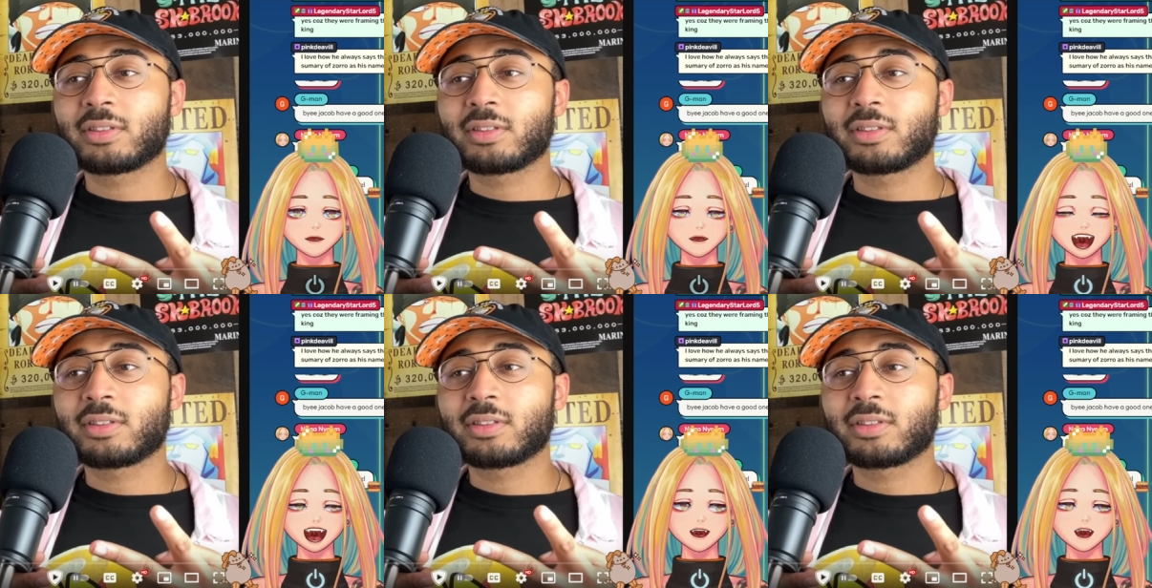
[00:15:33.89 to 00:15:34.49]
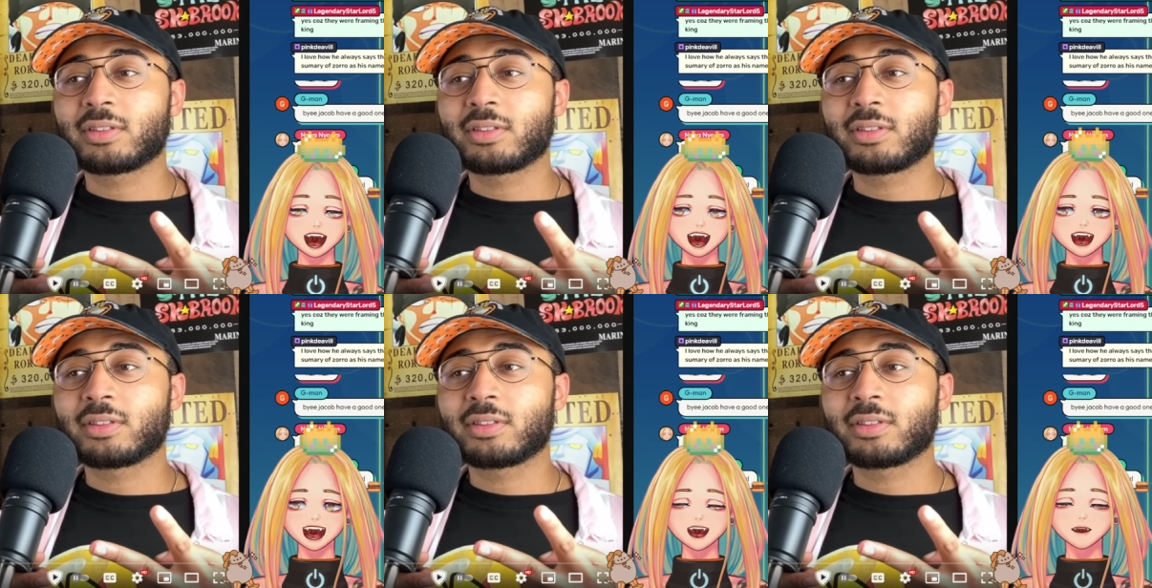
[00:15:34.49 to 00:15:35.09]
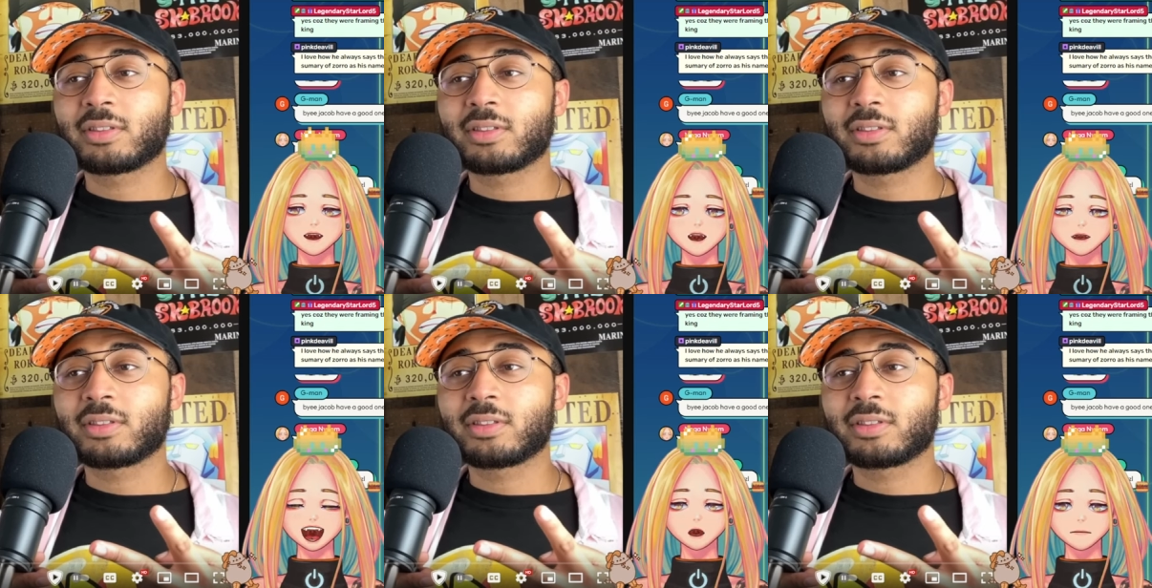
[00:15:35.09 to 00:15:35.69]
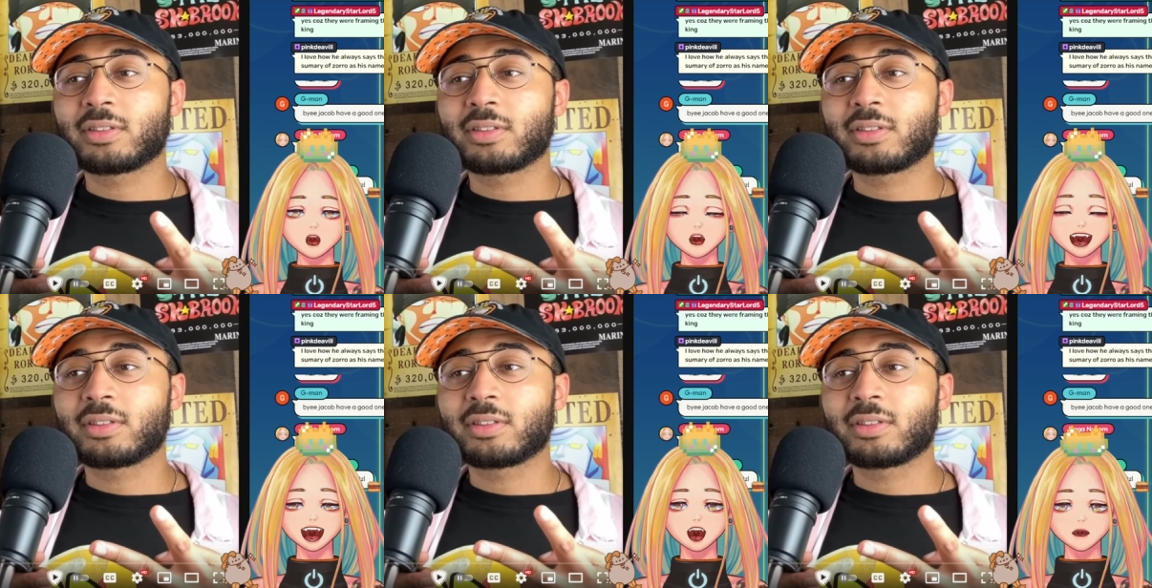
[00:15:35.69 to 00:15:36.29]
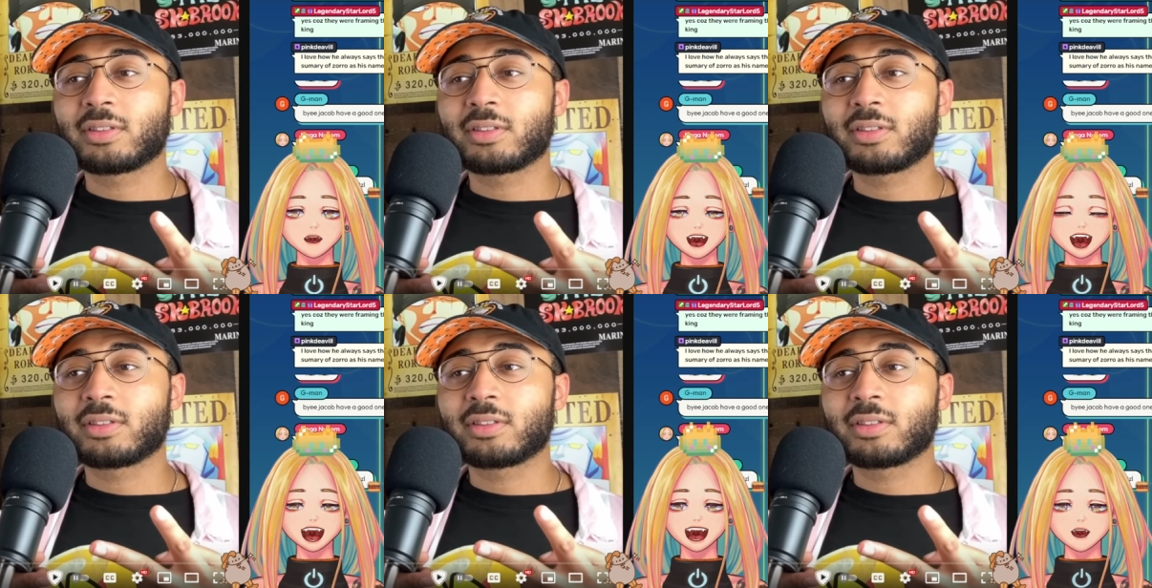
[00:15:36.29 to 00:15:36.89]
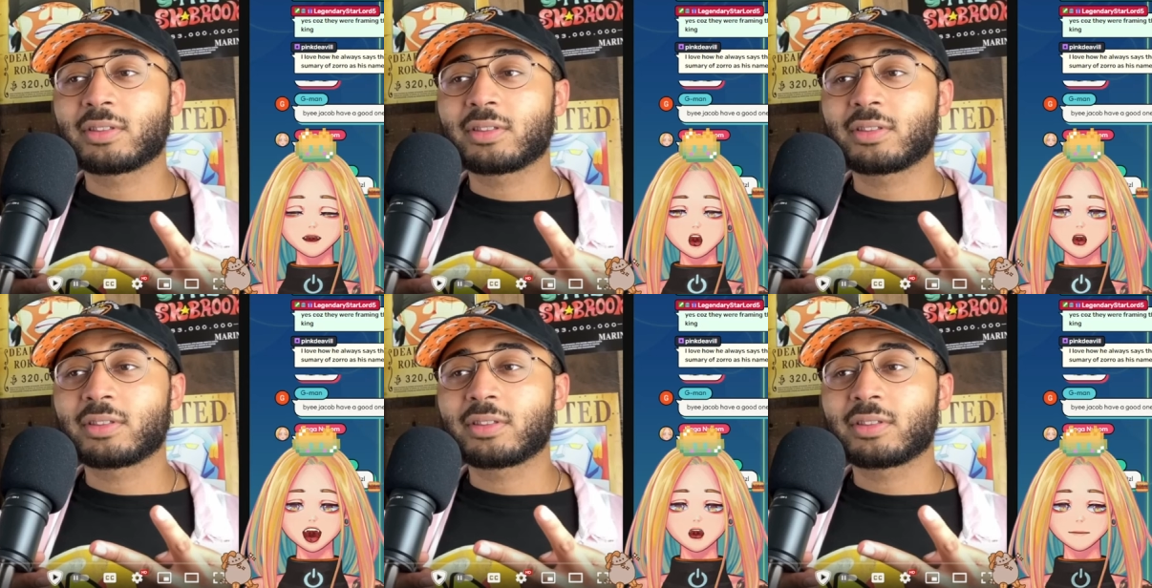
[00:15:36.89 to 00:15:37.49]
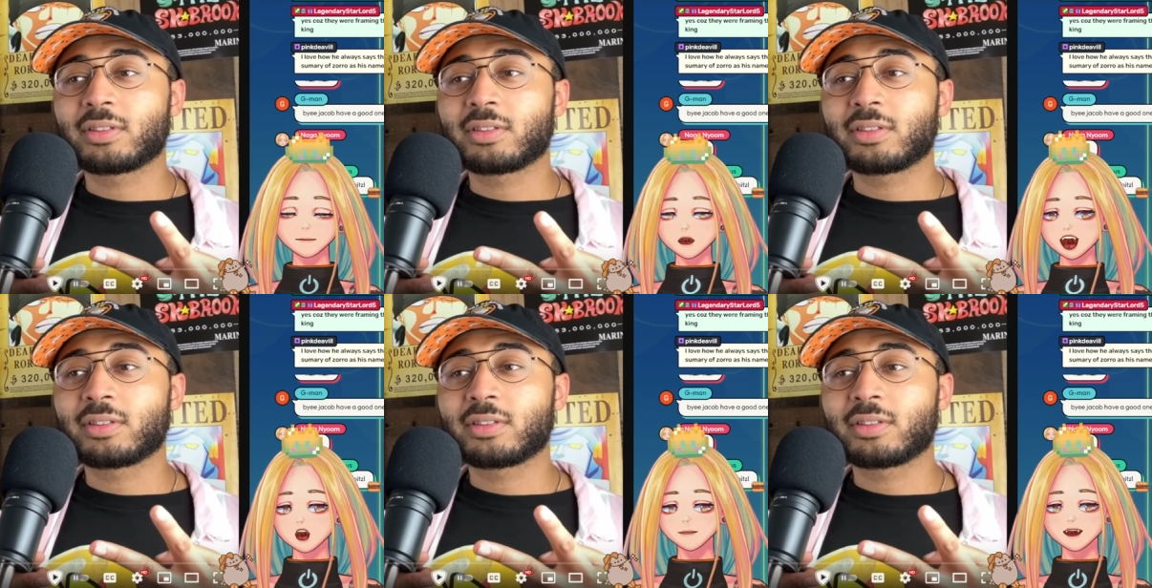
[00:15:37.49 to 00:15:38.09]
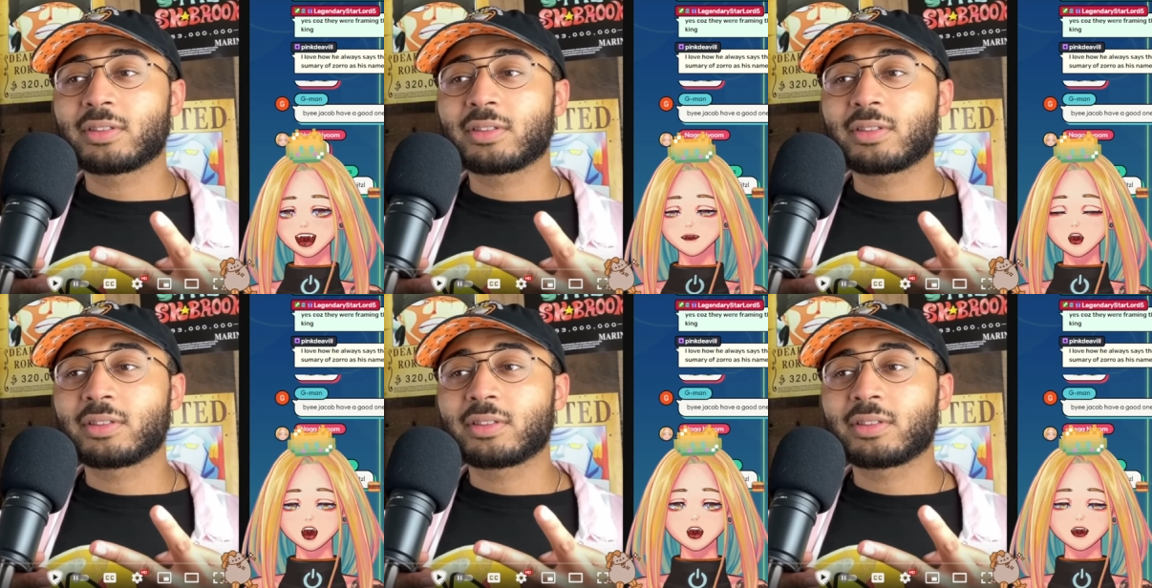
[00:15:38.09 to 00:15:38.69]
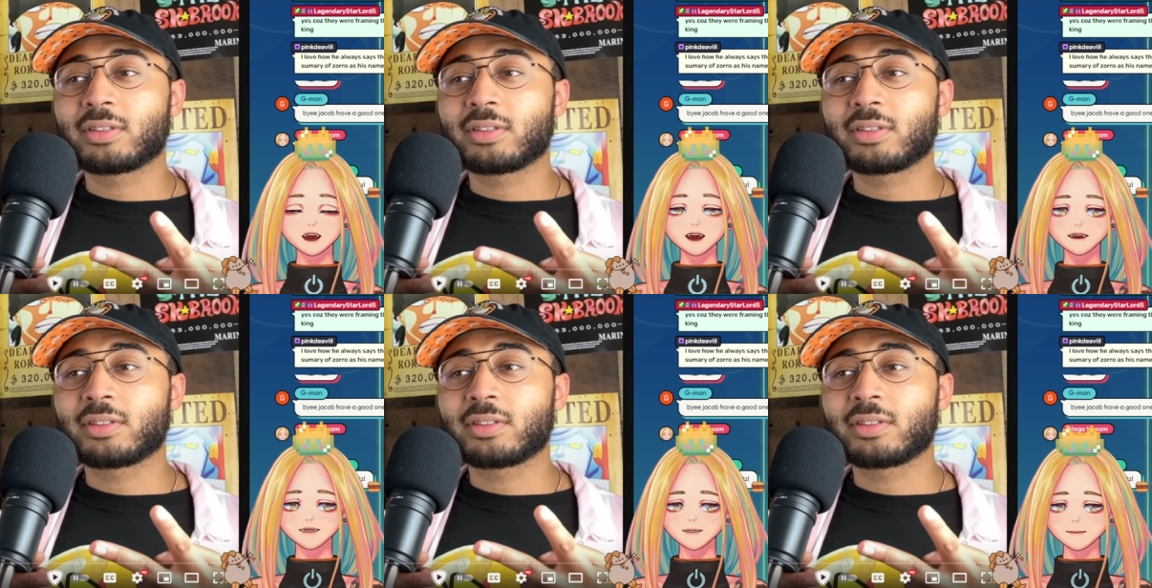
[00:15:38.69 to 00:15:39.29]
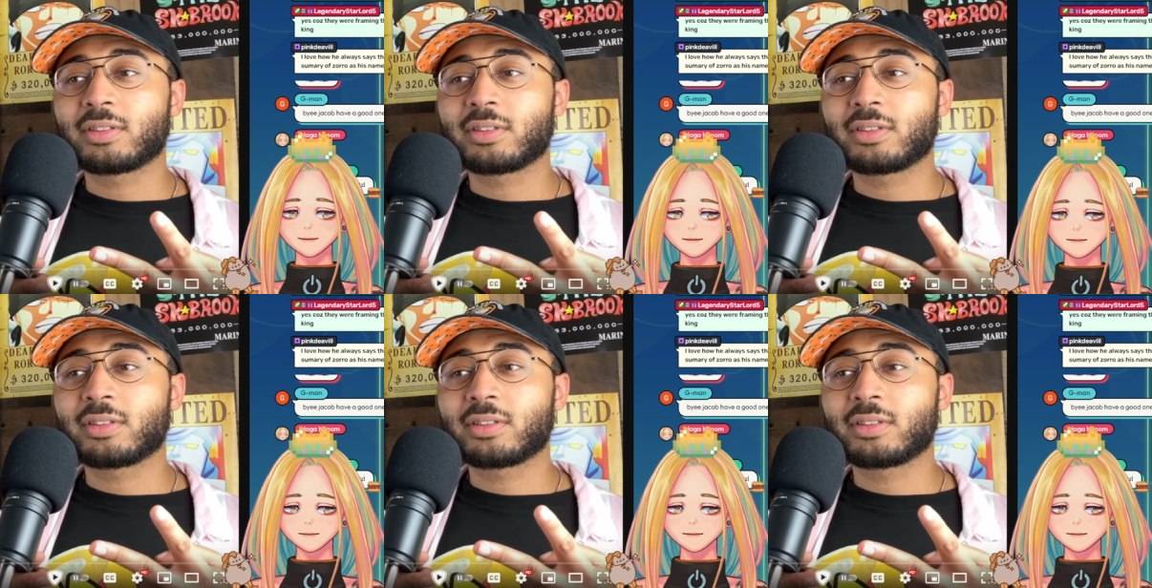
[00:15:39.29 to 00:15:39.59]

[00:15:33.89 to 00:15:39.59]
Speaker 1: I feel like Chopper is the only Straw Hat pirate character that he likes.